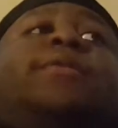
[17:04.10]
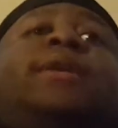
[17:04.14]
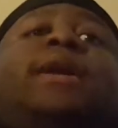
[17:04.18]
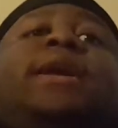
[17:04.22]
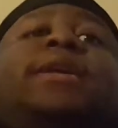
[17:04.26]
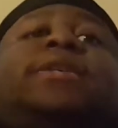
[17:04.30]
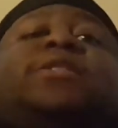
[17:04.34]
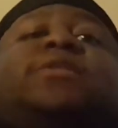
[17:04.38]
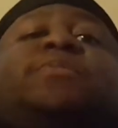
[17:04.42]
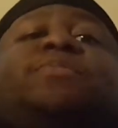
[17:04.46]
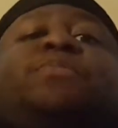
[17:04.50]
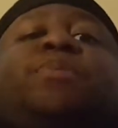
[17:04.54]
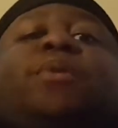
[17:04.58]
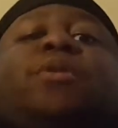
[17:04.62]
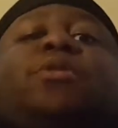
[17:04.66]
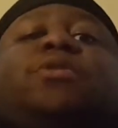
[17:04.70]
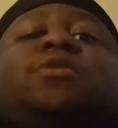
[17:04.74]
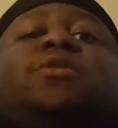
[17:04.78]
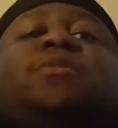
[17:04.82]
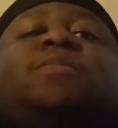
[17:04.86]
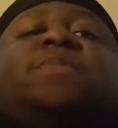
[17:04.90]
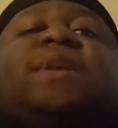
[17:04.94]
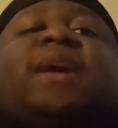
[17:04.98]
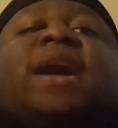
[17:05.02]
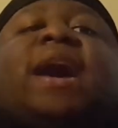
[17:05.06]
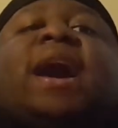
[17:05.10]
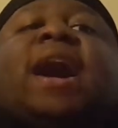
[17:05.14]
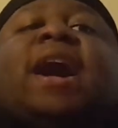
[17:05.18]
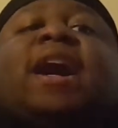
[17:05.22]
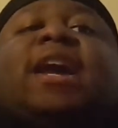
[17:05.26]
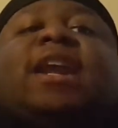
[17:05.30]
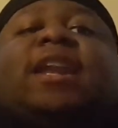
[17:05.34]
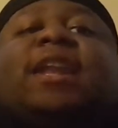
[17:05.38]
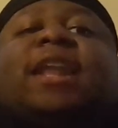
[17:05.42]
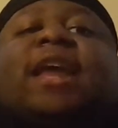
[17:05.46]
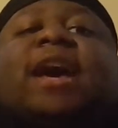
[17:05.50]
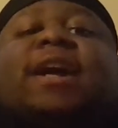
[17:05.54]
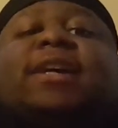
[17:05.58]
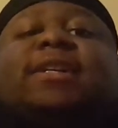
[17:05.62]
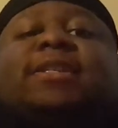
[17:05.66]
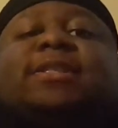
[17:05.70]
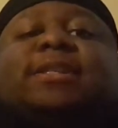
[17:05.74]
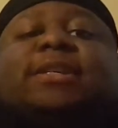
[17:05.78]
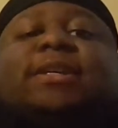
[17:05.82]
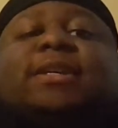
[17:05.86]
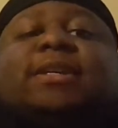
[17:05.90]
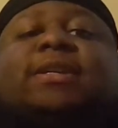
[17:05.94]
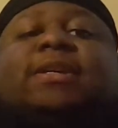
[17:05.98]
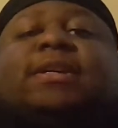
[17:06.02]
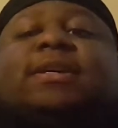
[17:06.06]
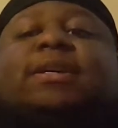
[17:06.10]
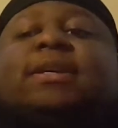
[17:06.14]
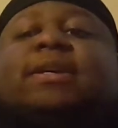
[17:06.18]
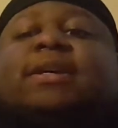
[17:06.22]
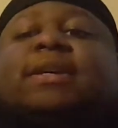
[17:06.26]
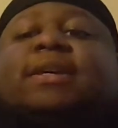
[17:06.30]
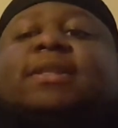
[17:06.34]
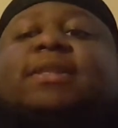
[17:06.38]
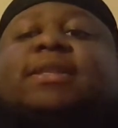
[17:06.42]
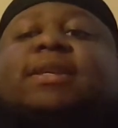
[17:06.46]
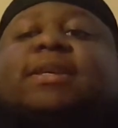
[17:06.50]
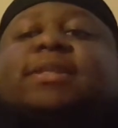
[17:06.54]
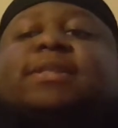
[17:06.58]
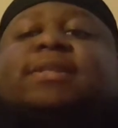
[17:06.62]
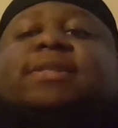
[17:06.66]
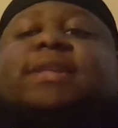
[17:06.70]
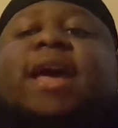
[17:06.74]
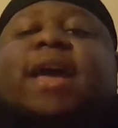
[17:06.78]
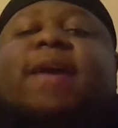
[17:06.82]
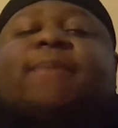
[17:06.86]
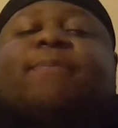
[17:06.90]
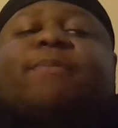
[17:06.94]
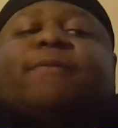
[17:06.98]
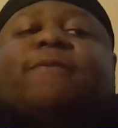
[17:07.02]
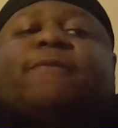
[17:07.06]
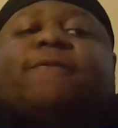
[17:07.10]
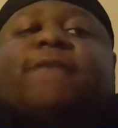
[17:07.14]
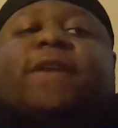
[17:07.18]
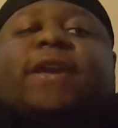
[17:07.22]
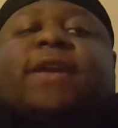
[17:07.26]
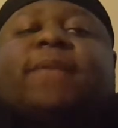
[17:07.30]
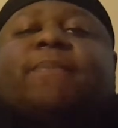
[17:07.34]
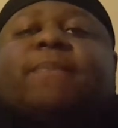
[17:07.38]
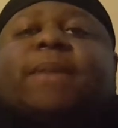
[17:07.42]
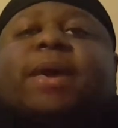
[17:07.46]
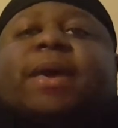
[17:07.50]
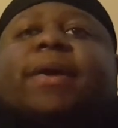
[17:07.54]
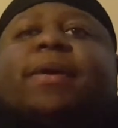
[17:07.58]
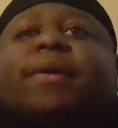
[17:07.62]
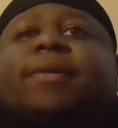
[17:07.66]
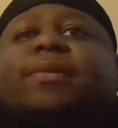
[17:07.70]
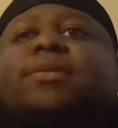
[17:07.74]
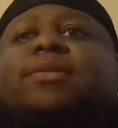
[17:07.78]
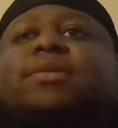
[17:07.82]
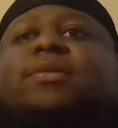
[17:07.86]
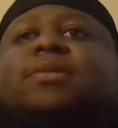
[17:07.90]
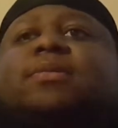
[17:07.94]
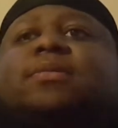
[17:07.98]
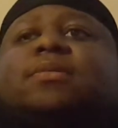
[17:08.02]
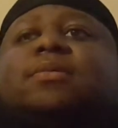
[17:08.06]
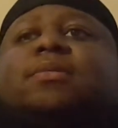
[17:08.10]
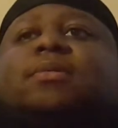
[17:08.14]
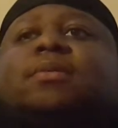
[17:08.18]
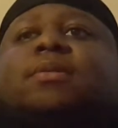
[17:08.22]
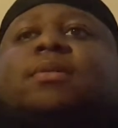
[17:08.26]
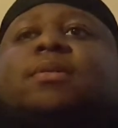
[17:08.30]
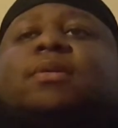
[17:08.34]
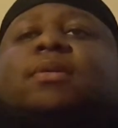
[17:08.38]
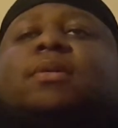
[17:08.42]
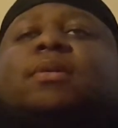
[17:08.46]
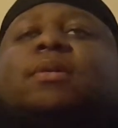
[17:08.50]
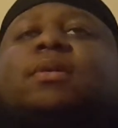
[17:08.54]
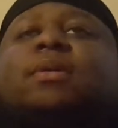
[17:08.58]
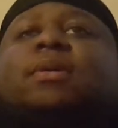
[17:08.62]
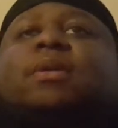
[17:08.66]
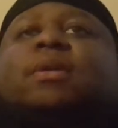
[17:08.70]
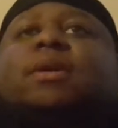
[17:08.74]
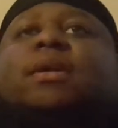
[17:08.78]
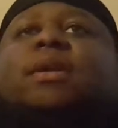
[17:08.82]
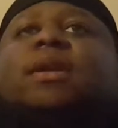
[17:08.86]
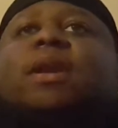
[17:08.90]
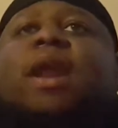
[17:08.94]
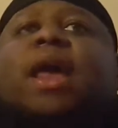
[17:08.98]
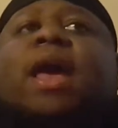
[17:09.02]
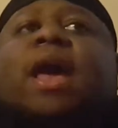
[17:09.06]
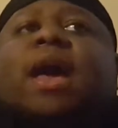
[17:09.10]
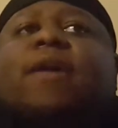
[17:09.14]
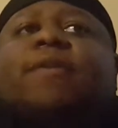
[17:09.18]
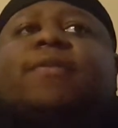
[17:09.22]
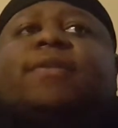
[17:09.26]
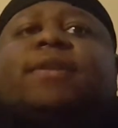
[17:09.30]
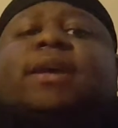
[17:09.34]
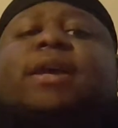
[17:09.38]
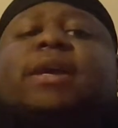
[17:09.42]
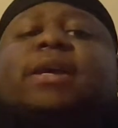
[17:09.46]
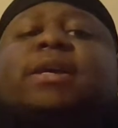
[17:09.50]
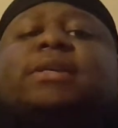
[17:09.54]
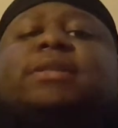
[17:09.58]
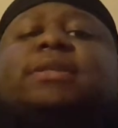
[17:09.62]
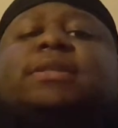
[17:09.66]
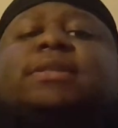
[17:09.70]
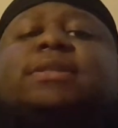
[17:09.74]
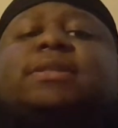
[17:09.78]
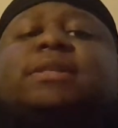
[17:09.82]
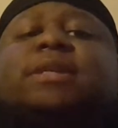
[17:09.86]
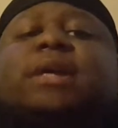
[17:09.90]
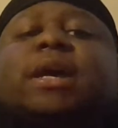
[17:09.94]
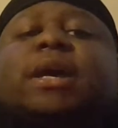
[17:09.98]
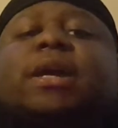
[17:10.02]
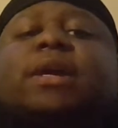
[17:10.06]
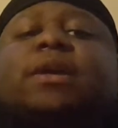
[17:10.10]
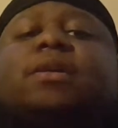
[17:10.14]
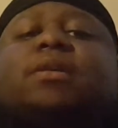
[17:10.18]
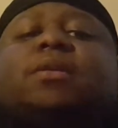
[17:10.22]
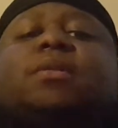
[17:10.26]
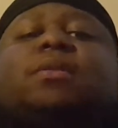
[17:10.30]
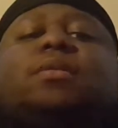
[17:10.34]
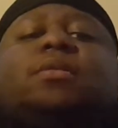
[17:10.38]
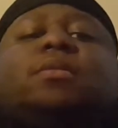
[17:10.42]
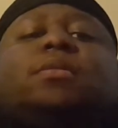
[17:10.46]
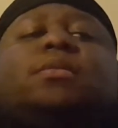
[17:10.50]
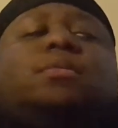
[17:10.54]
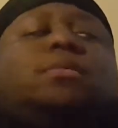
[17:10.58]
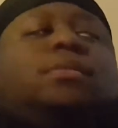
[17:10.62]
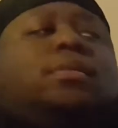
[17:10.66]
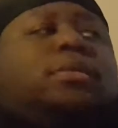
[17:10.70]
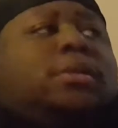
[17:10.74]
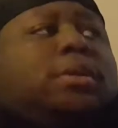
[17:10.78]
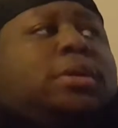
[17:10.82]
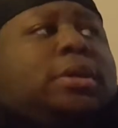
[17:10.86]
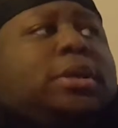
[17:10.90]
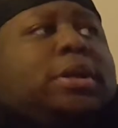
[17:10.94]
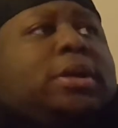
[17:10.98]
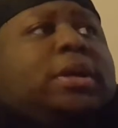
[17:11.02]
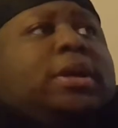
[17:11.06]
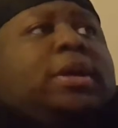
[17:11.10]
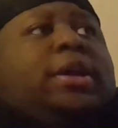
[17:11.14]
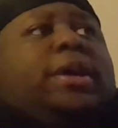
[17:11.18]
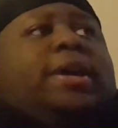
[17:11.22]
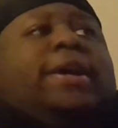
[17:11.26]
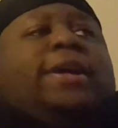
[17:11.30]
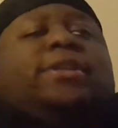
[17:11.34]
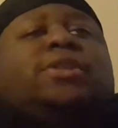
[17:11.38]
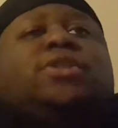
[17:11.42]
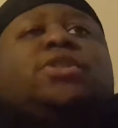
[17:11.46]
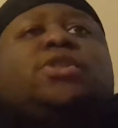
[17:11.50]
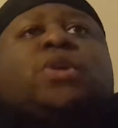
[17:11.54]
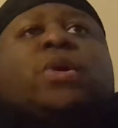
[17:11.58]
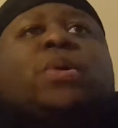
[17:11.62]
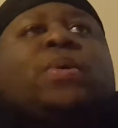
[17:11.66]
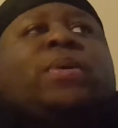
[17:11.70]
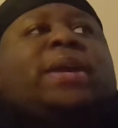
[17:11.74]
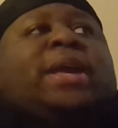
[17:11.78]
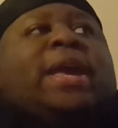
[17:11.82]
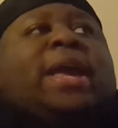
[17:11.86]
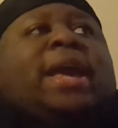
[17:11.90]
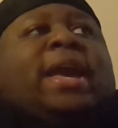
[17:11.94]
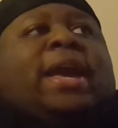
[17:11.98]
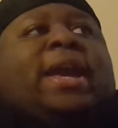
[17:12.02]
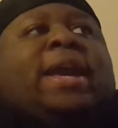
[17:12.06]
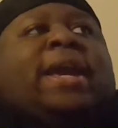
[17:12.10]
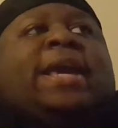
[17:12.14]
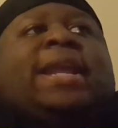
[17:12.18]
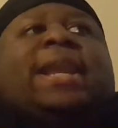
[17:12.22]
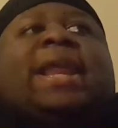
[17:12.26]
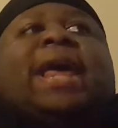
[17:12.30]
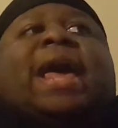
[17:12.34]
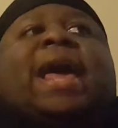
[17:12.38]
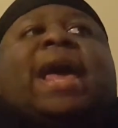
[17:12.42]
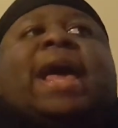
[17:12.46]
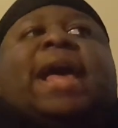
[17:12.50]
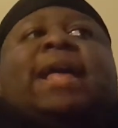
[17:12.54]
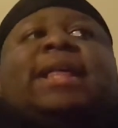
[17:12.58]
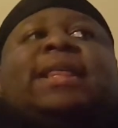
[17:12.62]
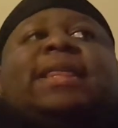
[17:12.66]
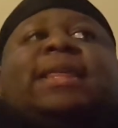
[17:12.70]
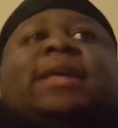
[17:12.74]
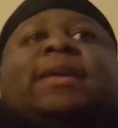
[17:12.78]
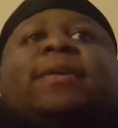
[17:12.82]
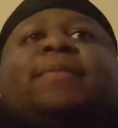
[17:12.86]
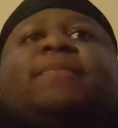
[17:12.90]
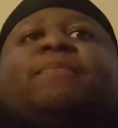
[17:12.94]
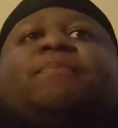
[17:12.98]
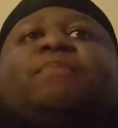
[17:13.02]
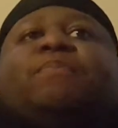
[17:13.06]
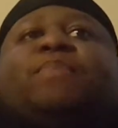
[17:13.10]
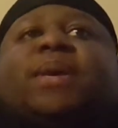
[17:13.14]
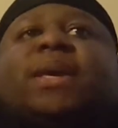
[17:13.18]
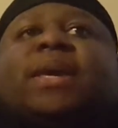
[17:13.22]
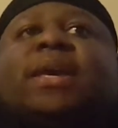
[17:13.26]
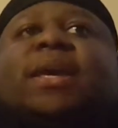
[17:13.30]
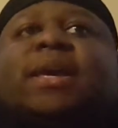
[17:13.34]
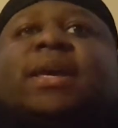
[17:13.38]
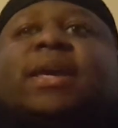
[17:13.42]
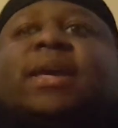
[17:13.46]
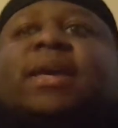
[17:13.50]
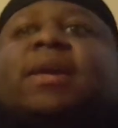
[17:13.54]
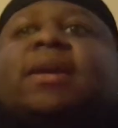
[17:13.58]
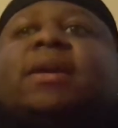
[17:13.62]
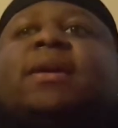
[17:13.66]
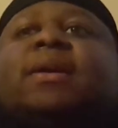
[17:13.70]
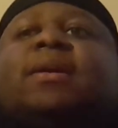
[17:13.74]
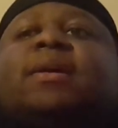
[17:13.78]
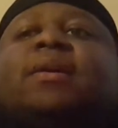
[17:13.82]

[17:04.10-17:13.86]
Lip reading: are not supposed to be idolizing these type of females. Nowadays, it's like, it's okay and act and be